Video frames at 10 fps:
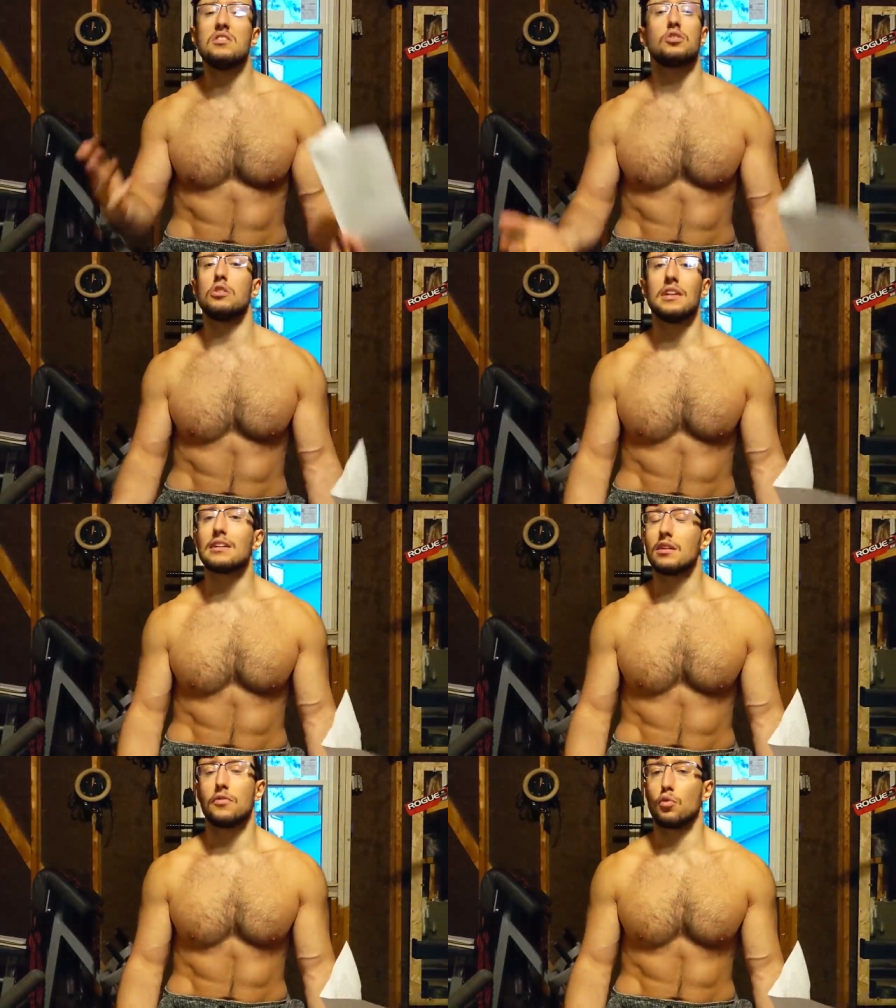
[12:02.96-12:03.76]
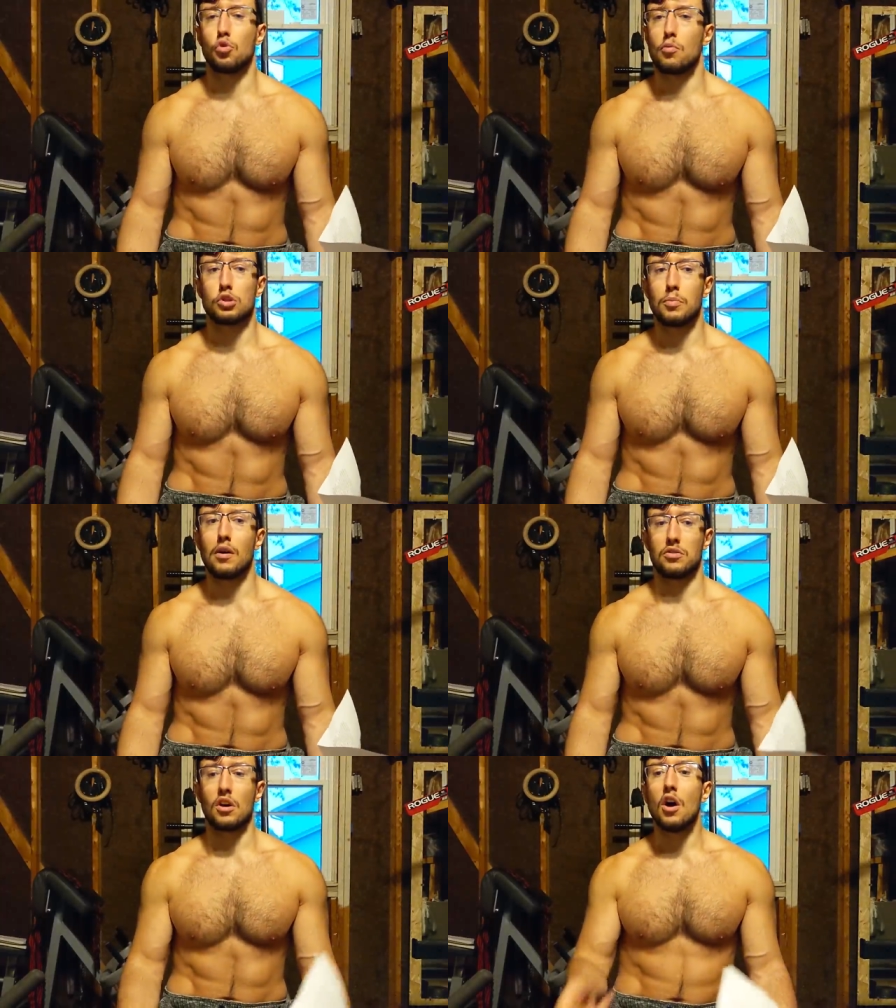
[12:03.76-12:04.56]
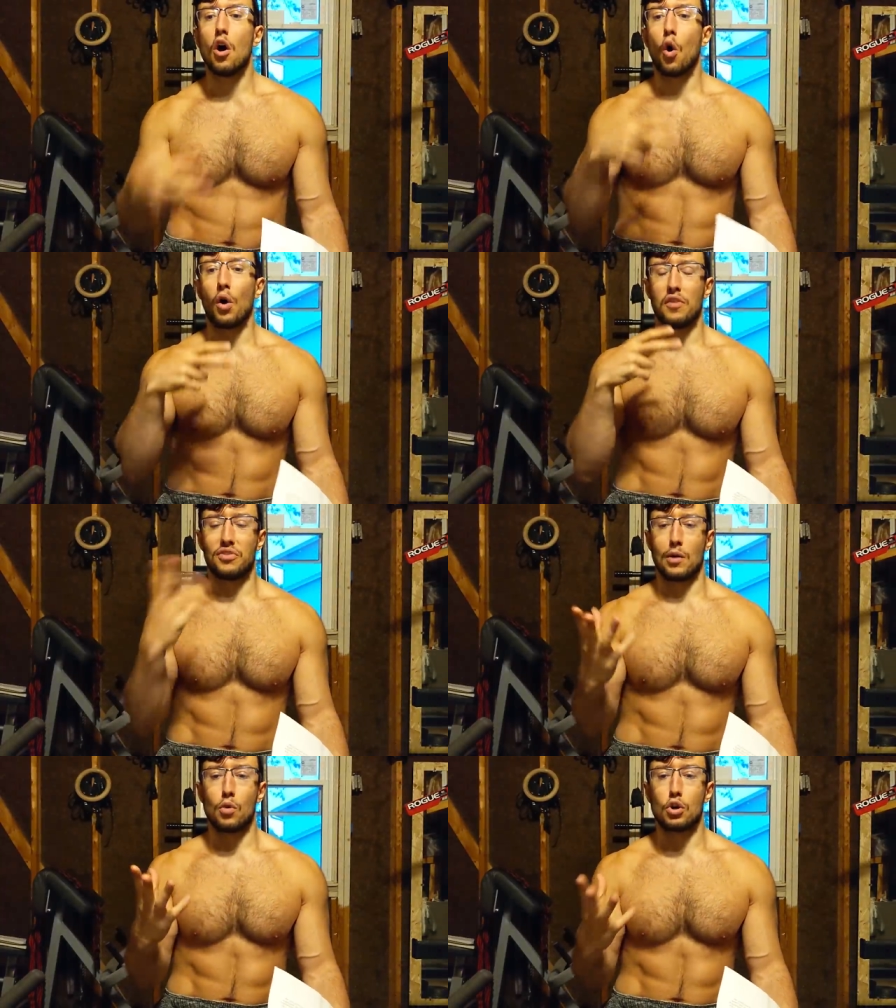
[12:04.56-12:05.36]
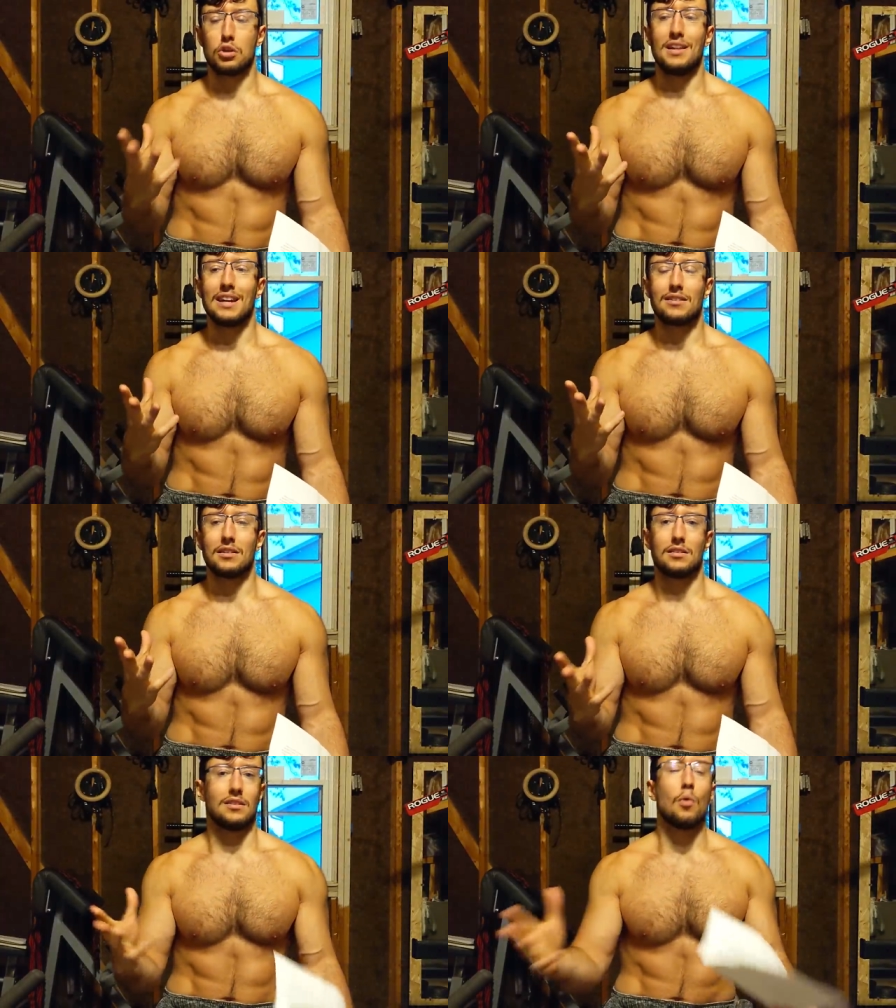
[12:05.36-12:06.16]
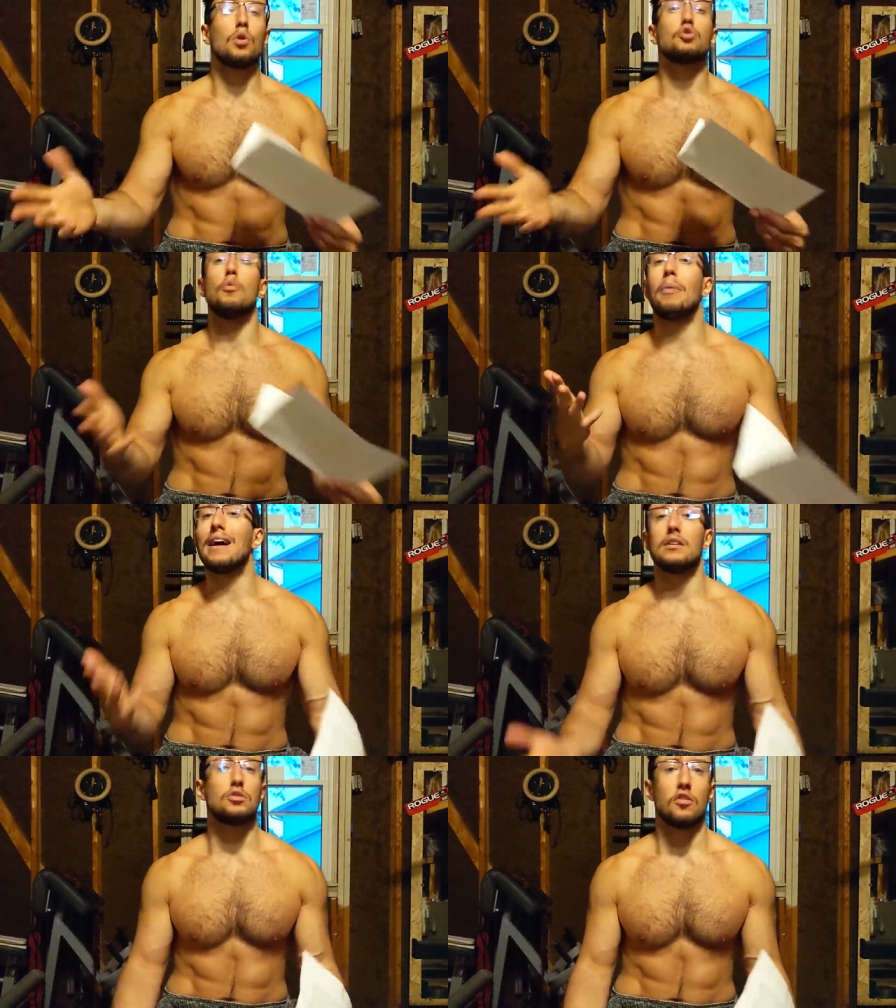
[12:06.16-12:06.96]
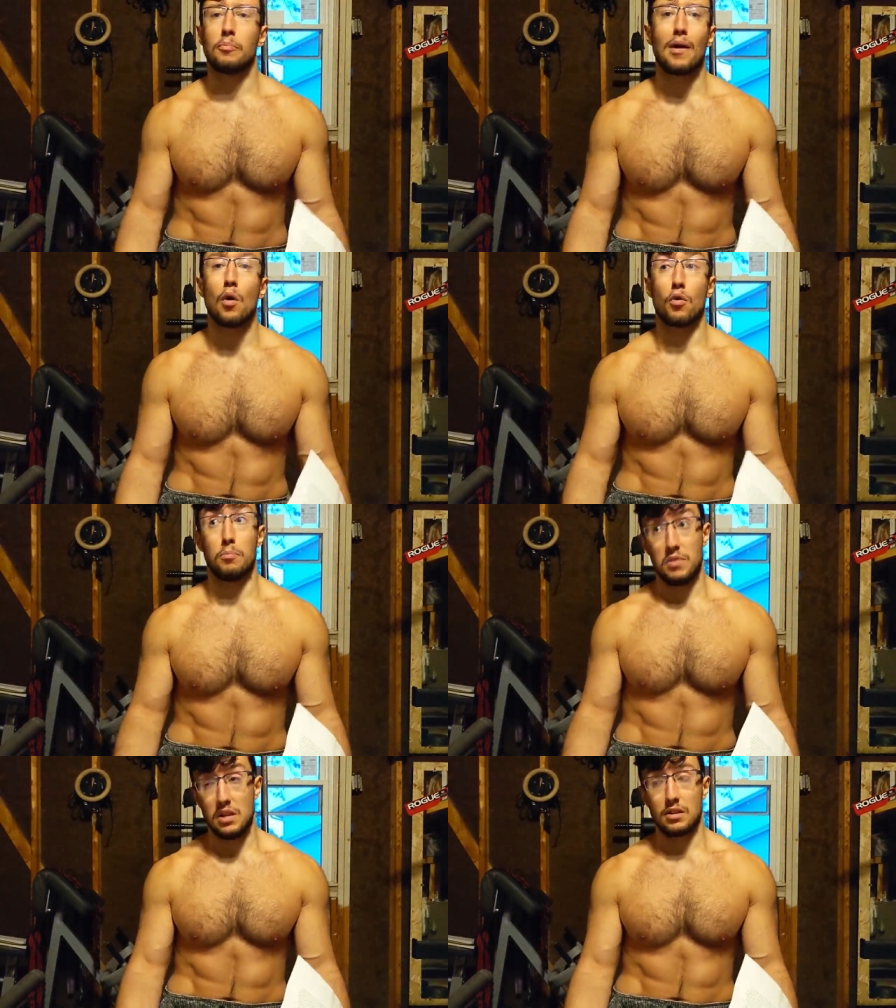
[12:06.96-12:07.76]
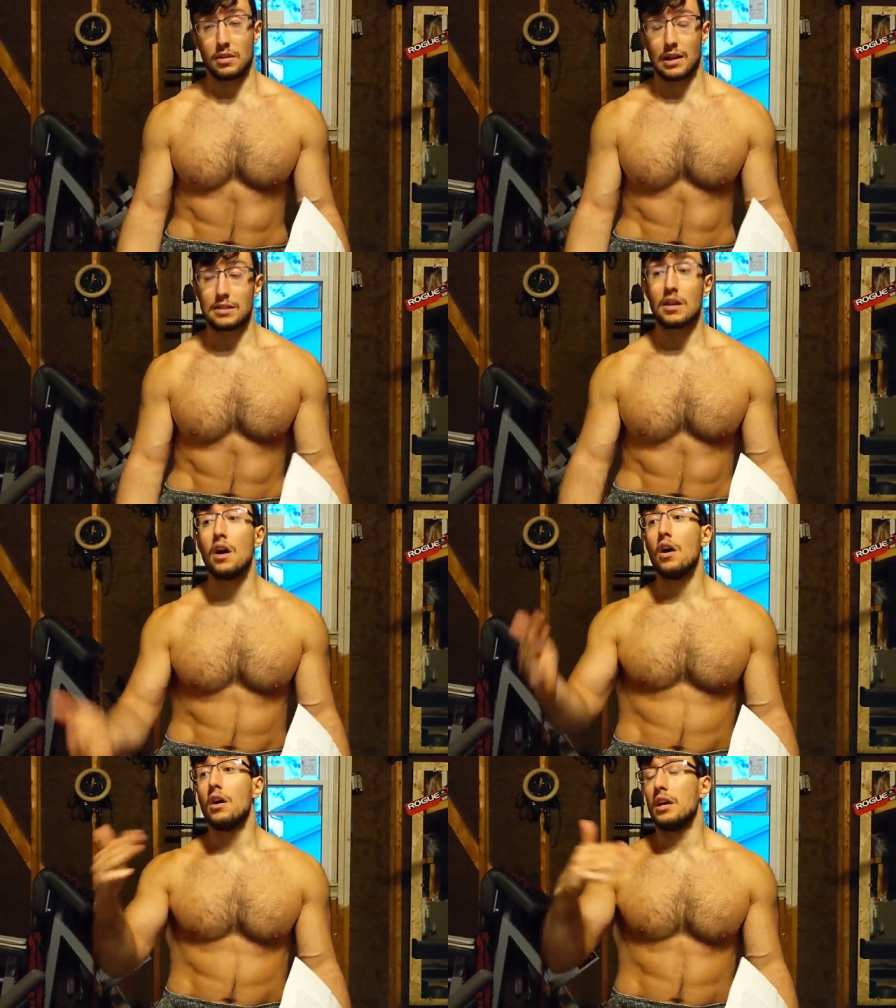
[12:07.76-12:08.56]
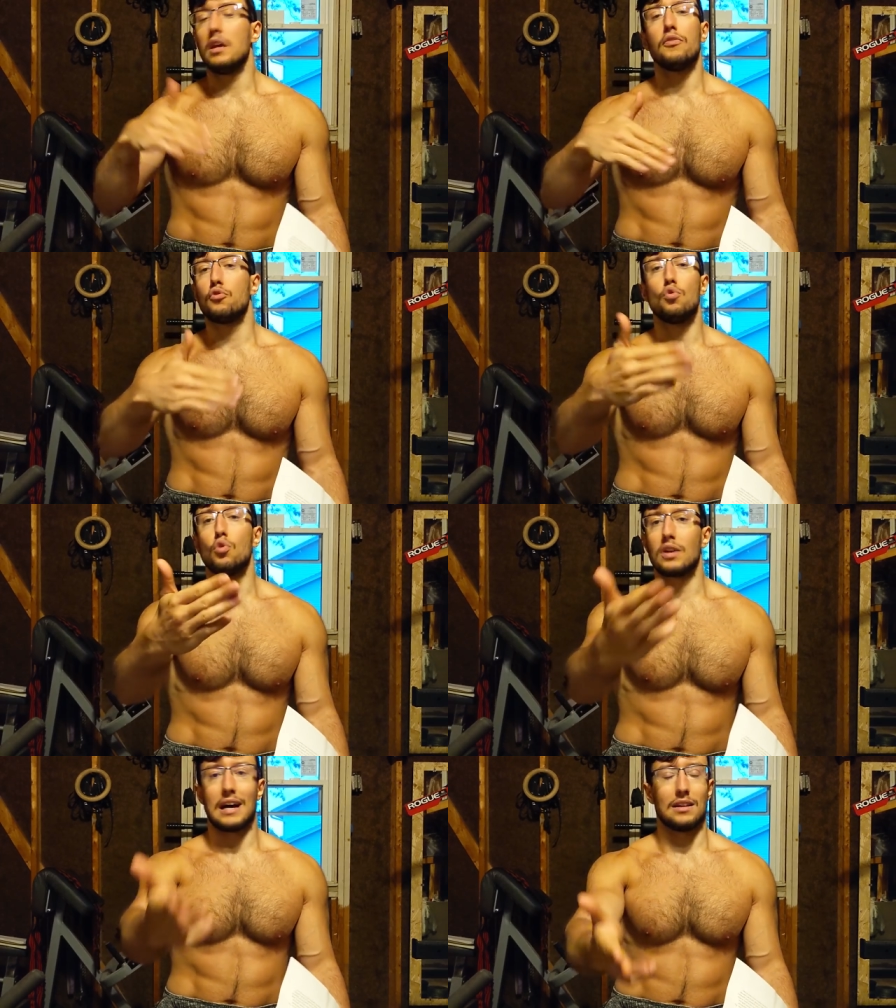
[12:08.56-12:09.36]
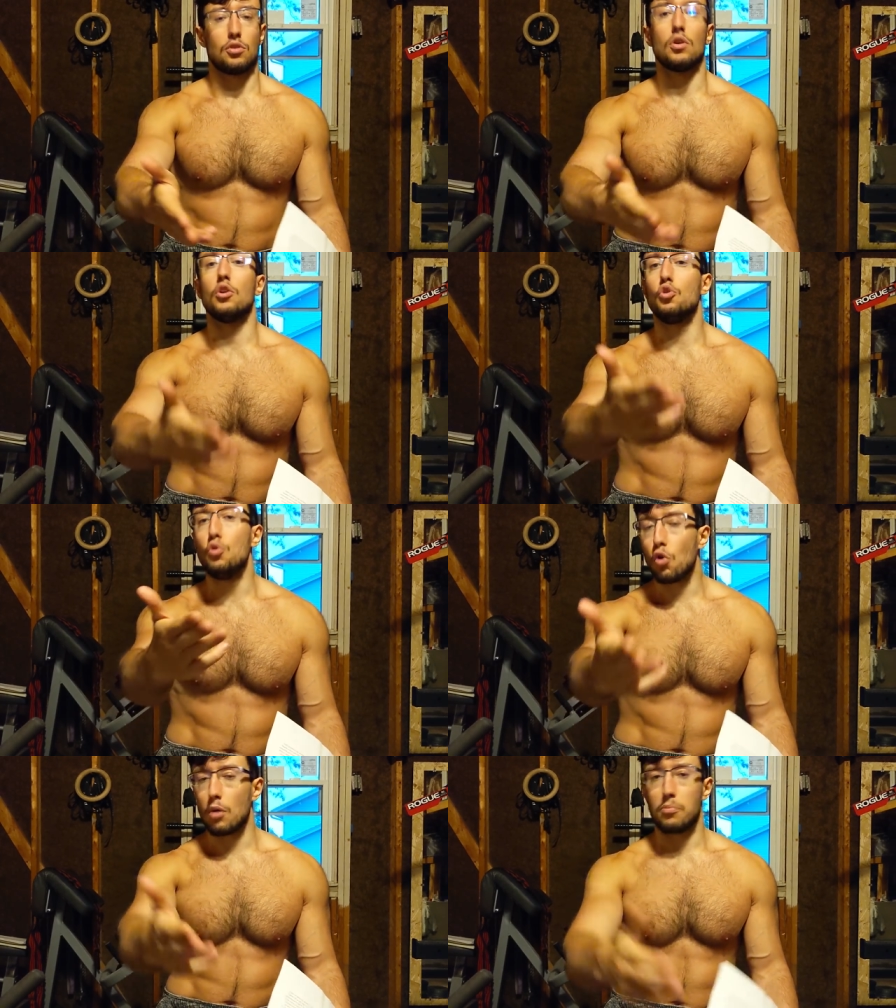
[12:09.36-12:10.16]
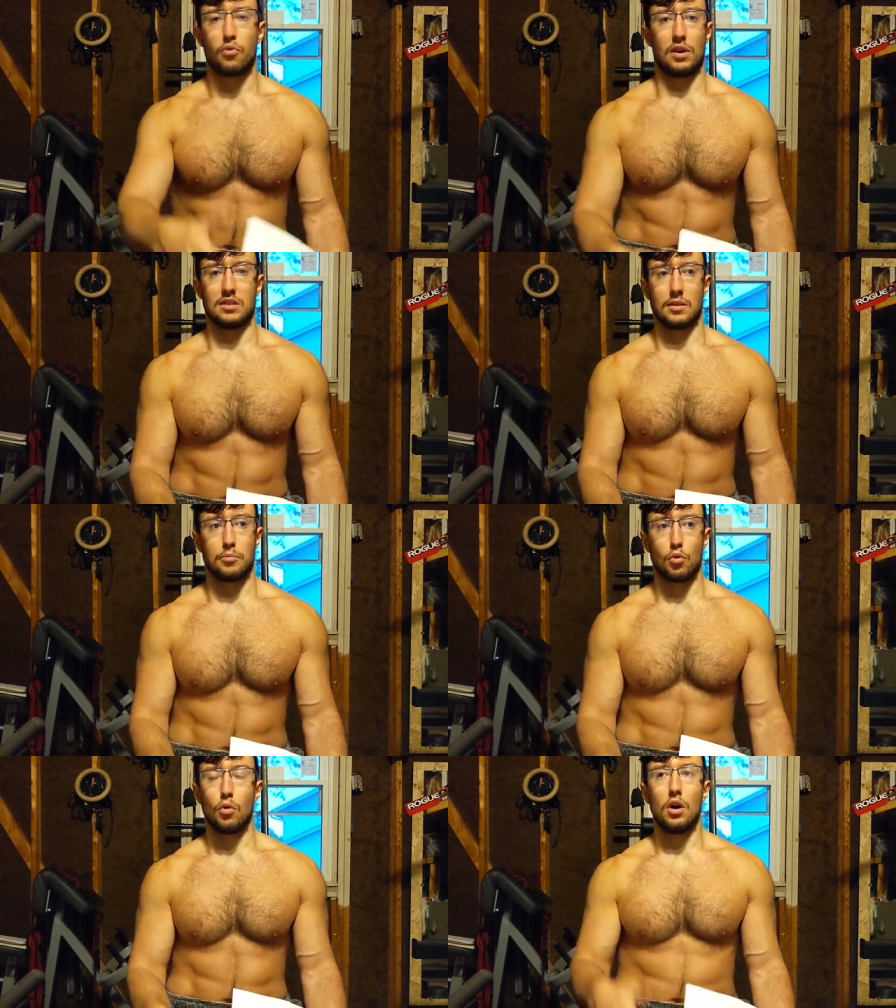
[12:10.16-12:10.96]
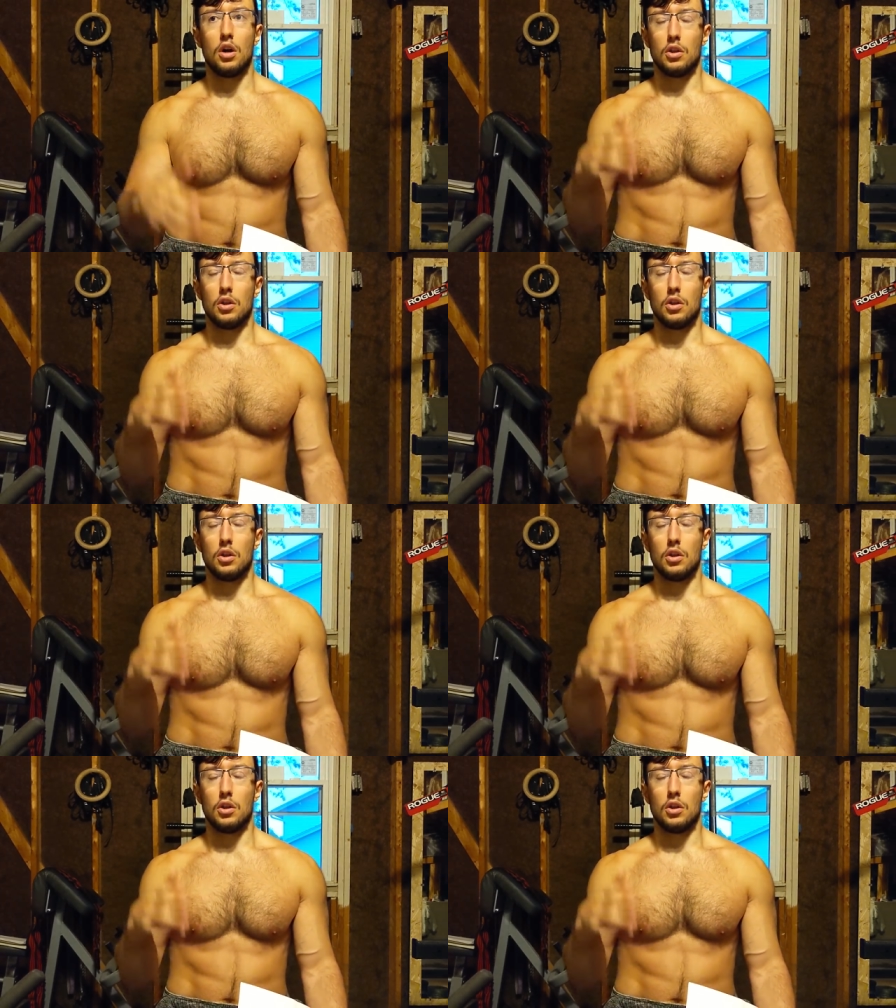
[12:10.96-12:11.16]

disconnected for the most part, or if they were connected, there was a balance of power, meaning that if you look at Europe, for example,